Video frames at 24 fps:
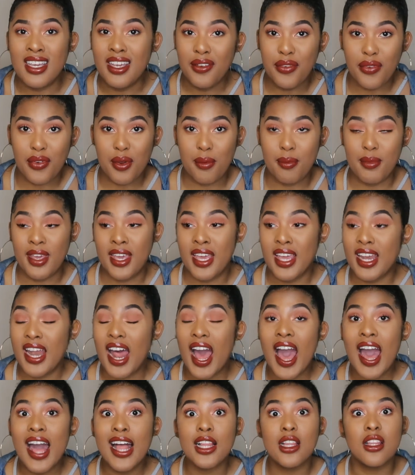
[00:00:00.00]
it for me. And
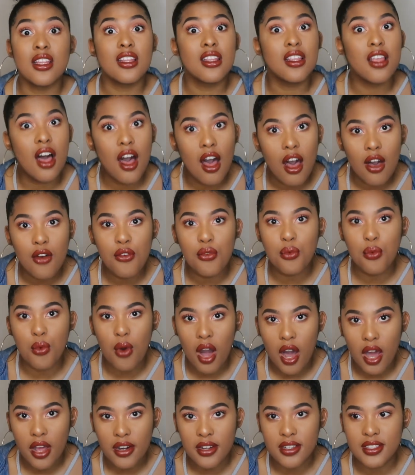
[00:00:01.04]
I love
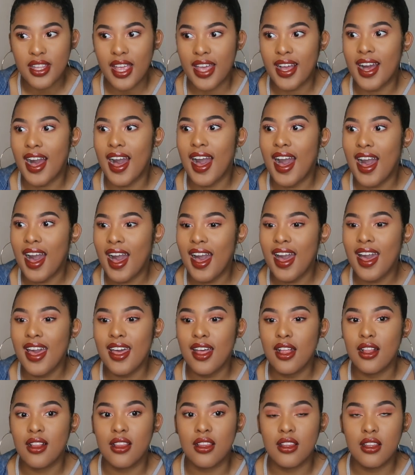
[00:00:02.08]
water. Like
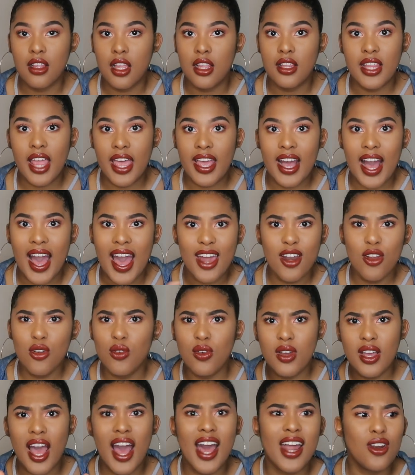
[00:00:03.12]
I
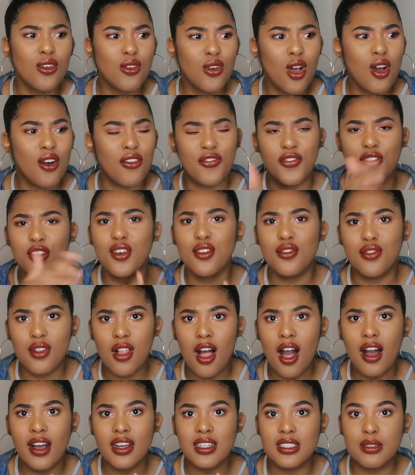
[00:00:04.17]
don't know, a few
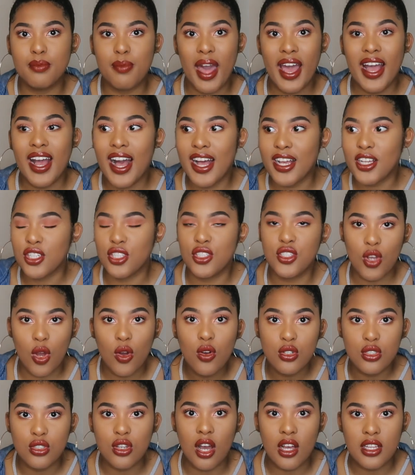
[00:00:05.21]
vlogs back I
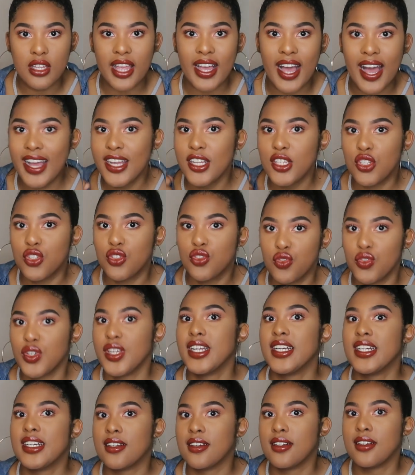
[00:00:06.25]
showed y'all like I
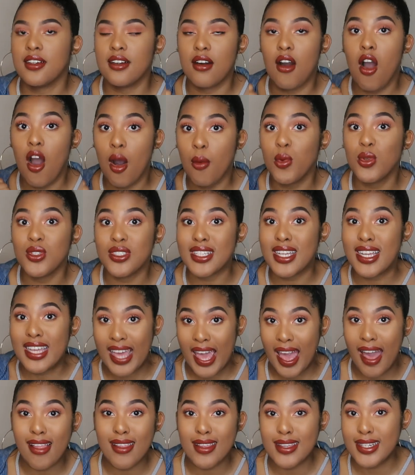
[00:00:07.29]
drink almost a
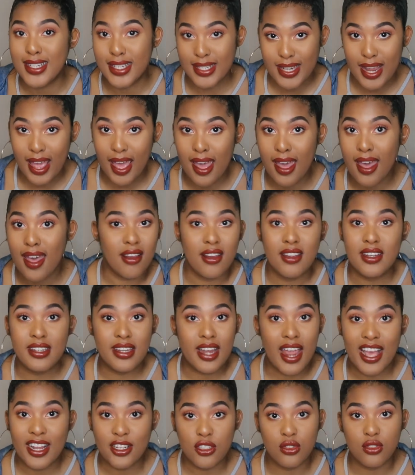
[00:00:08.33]
gallon a day
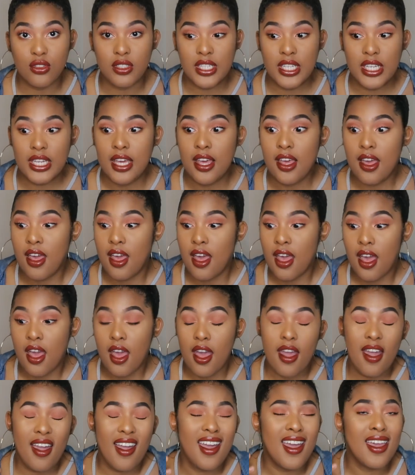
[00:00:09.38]
naturally.
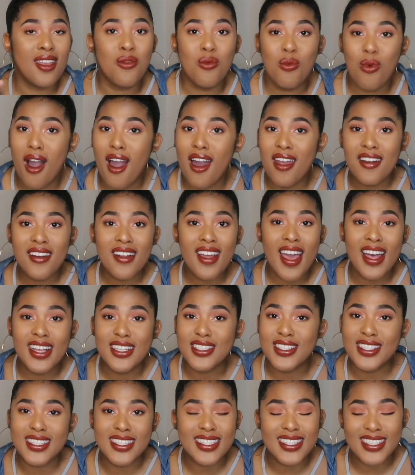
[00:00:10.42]
And water
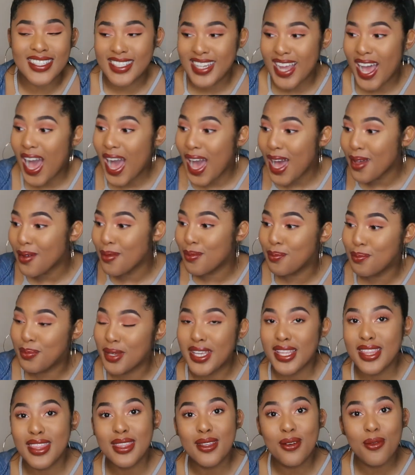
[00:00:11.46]
has just not
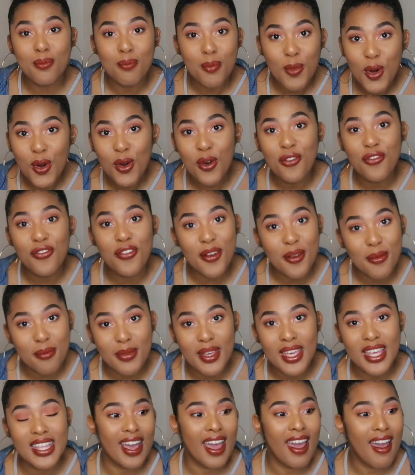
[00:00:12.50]
been the move for
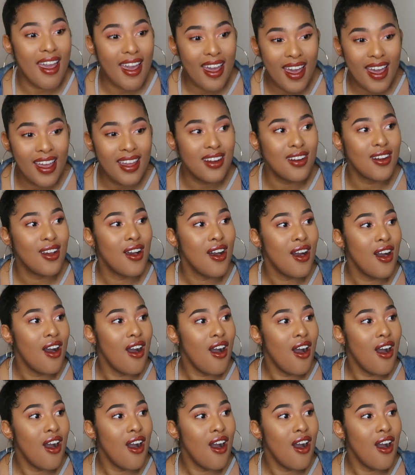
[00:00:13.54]
me at